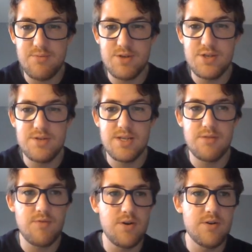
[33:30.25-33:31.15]
was using the
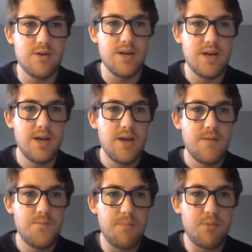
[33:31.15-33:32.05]
wrong
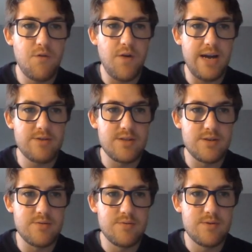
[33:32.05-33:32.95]
number of
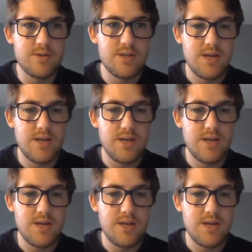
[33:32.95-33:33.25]
households.